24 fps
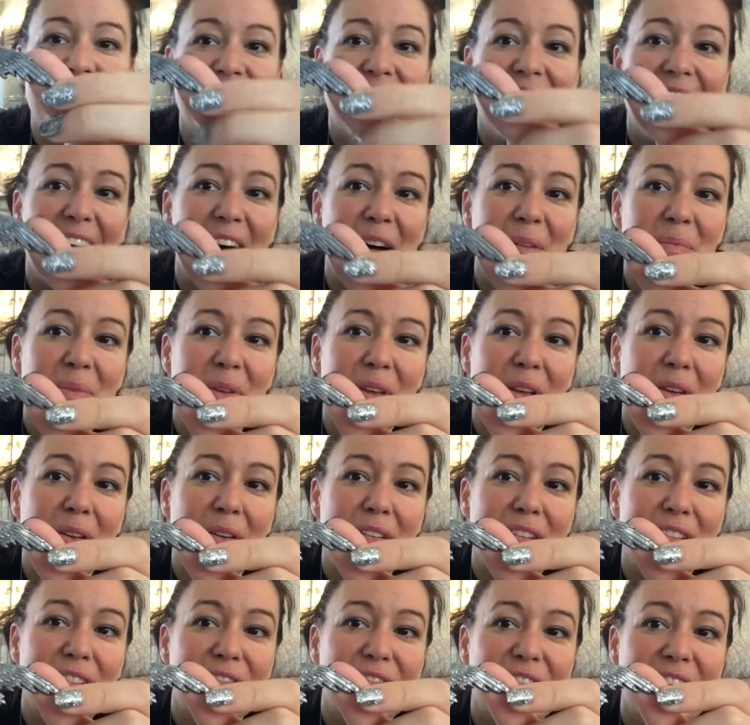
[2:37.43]
How
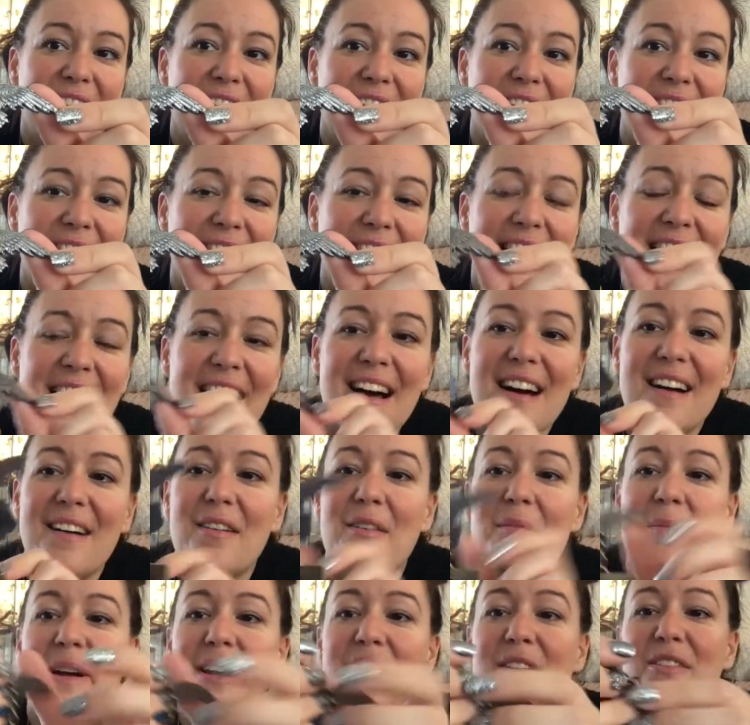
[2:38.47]
beautiful is that?
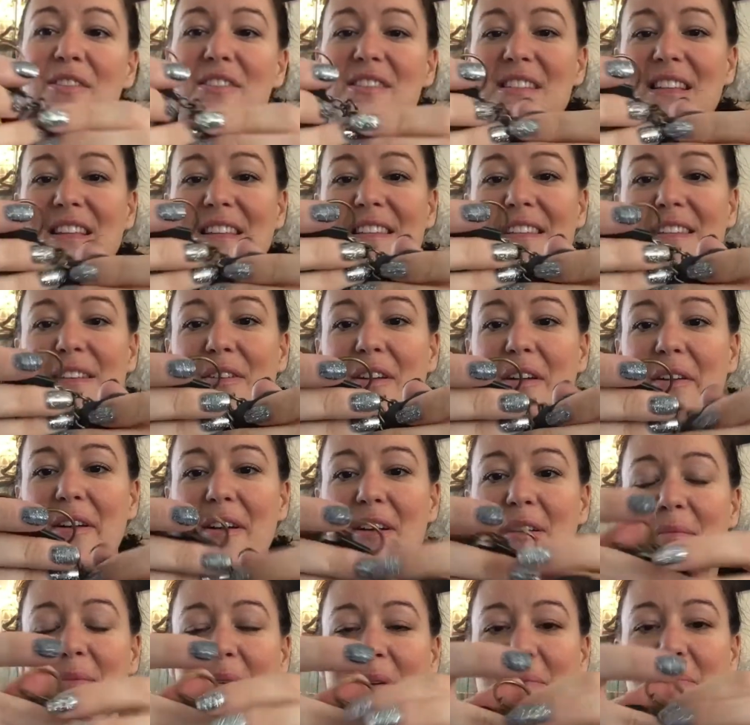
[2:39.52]
Oh my gosh, that's so
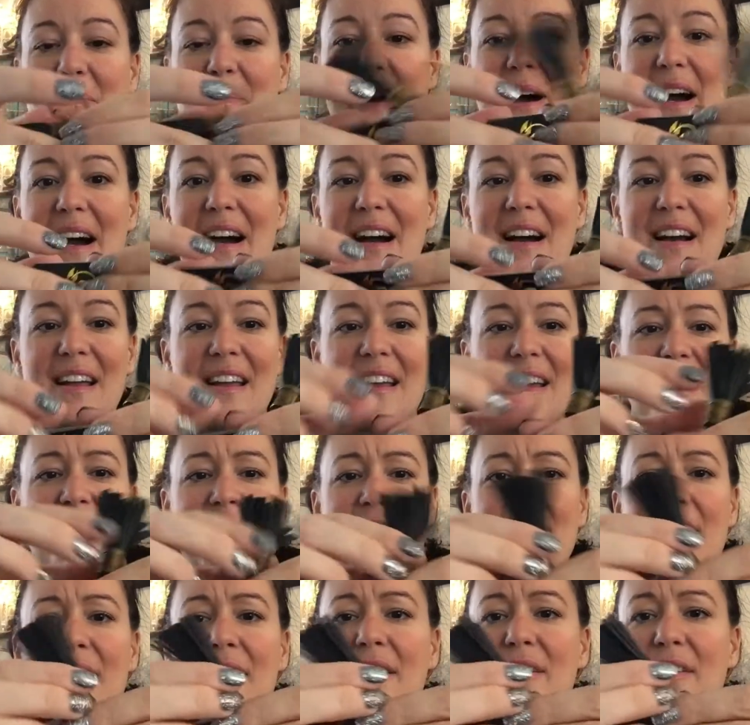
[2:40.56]
going on my bag.
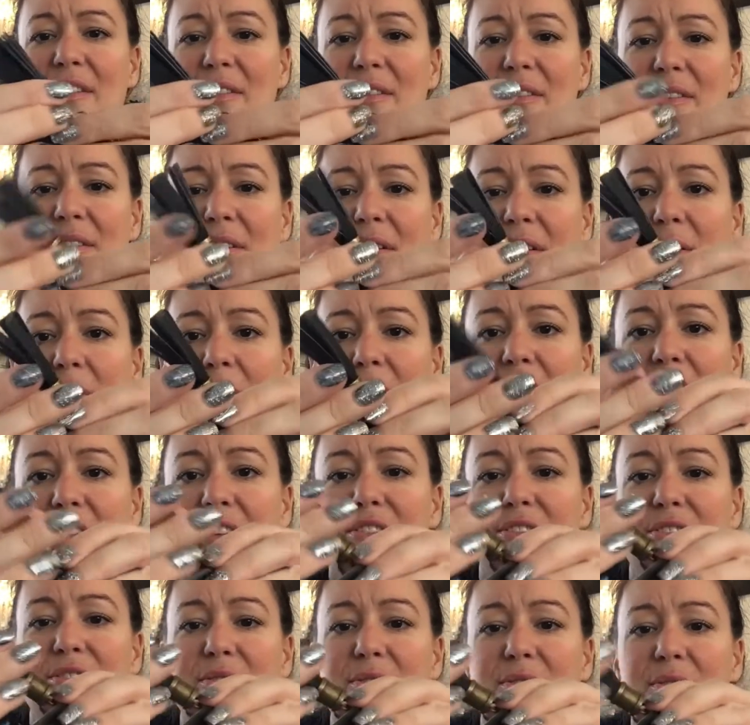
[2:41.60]
Not
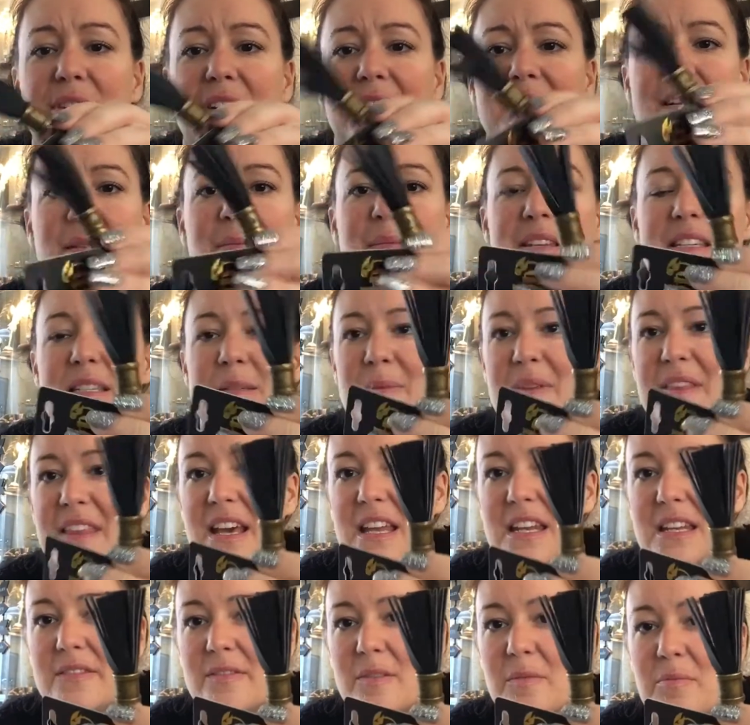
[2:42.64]
quite sure, is that meant to be the
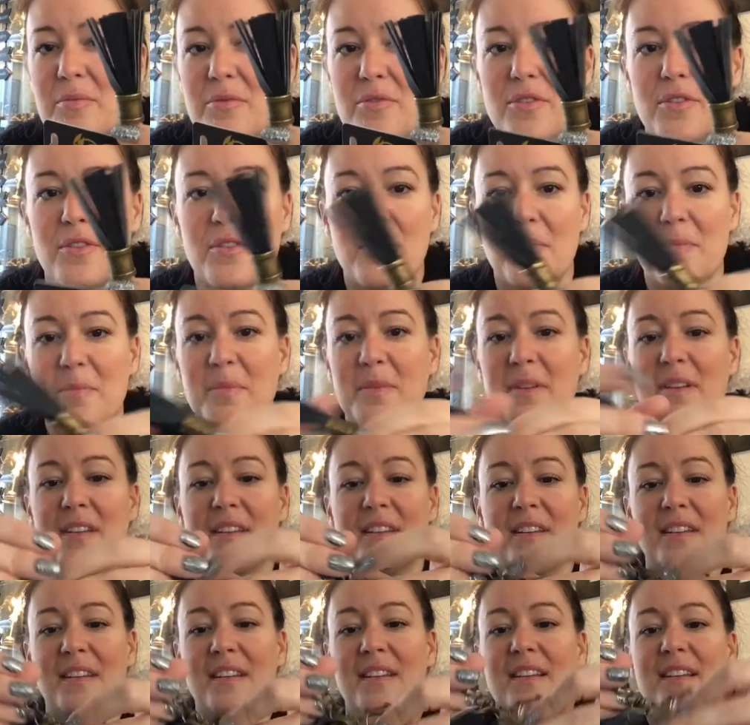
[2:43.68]
end of a broom?
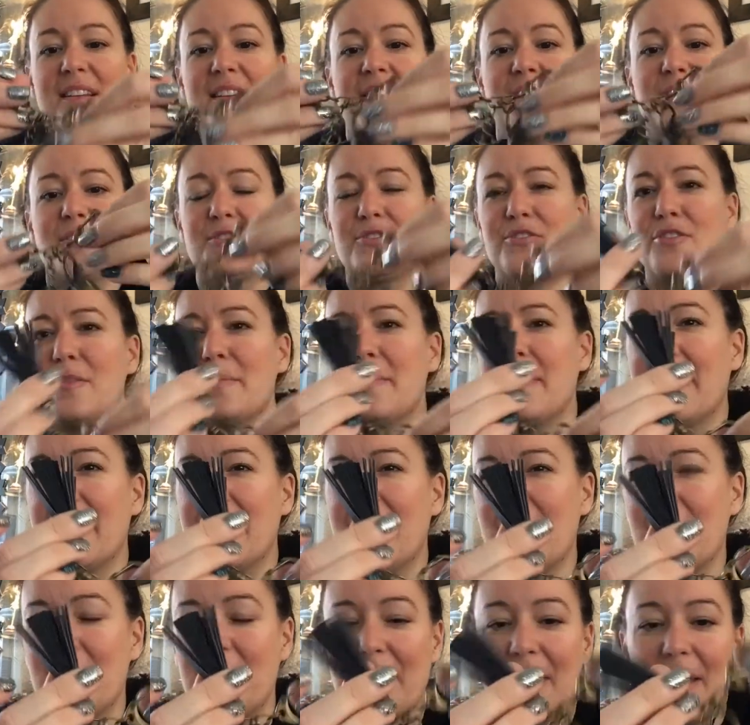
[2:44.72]
Not sure about
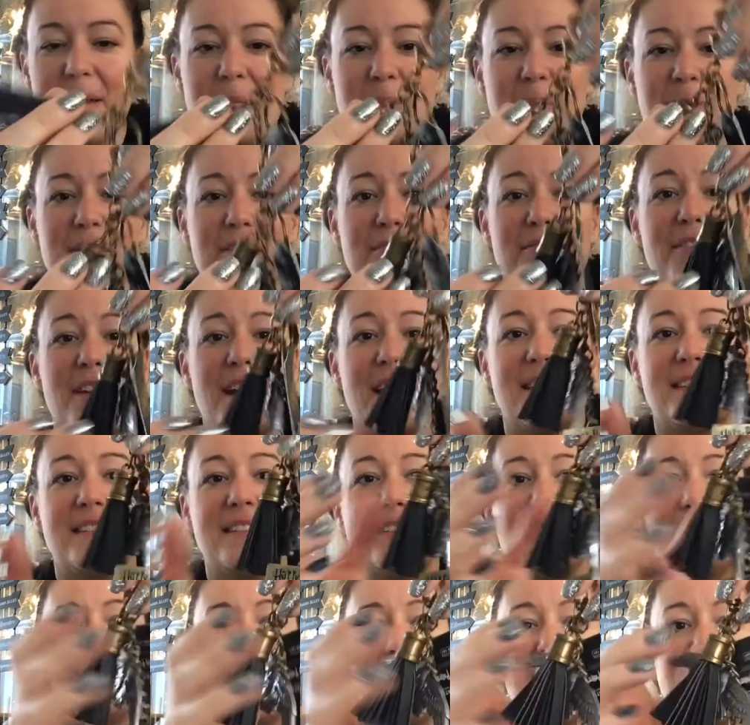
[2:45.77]
that bit, but the
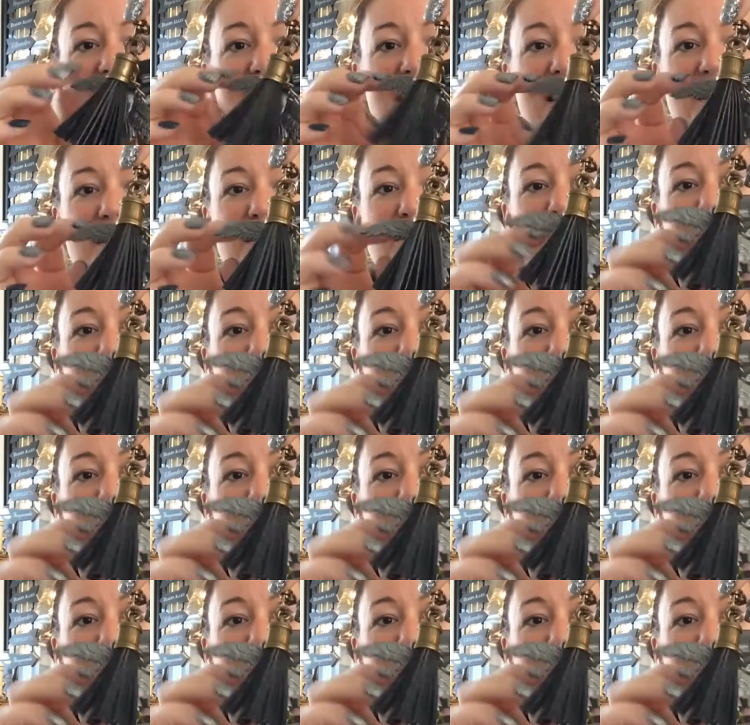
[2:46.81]
rest of it, that is